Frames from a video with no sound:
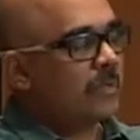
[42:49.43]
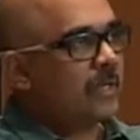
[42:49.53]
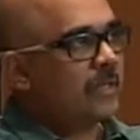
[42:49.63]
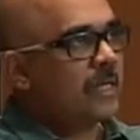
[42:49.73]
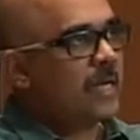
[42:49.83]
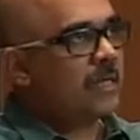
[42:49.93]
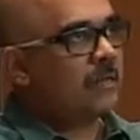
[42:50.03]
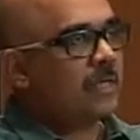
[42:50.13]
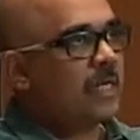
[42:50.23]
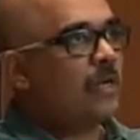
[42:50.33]

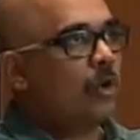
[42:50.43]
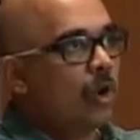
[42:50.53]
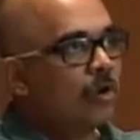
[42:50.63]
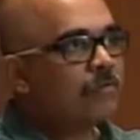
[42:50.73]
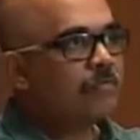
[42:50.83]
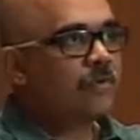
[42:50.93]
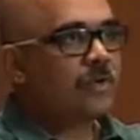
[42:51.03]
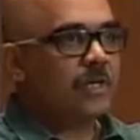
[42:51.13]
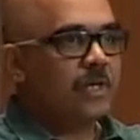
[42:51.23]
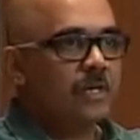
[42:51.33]
they long
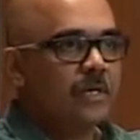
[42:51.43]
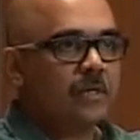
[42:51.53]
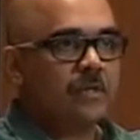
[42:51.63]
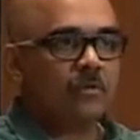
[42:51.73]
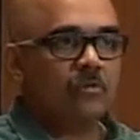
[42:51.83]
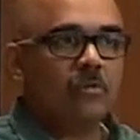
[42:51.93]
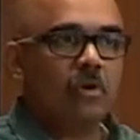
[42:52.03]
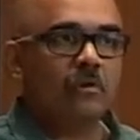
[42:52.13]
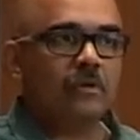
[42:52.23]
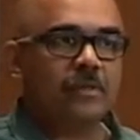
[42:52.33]
for an India that no
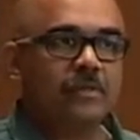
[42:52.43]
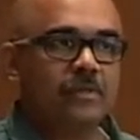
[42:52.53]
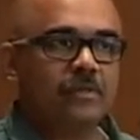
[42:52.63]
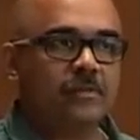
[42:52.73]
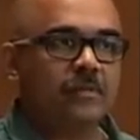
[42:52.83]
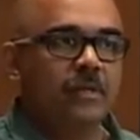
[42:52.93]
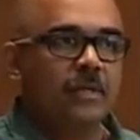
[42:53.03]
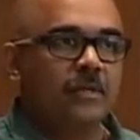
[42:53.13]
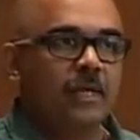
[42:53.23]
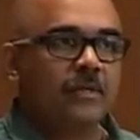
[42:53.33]
longer exists,
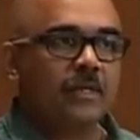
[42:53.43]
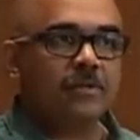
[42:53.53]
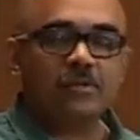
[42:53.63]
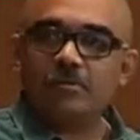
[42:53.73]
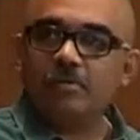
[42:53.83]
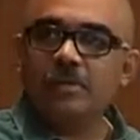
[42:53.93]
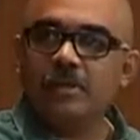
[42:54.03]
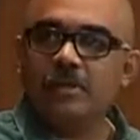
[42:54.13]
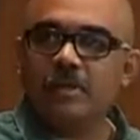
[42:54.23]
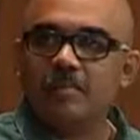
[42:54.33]
that exists
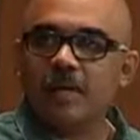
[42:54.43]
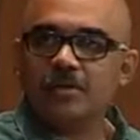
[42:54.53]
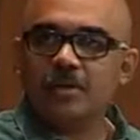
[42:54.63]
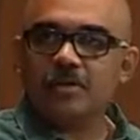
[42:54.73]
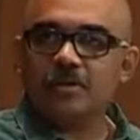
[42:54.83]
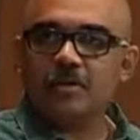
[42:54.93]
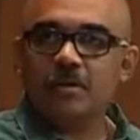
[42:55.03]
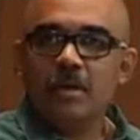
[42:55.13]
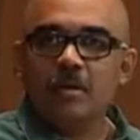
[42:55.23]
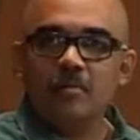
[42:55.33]
only in their imagination,